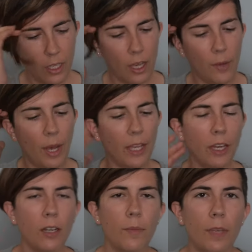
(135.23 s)
I
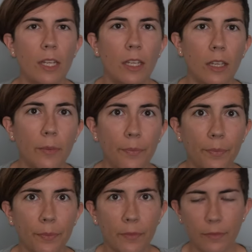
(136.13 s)
got a medium.
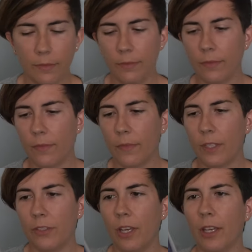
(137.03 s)

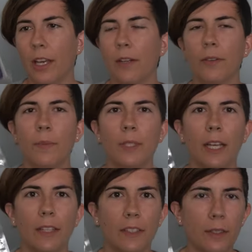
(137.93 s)
Sorry, I kind of ripped it
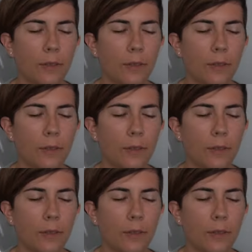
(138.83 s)
as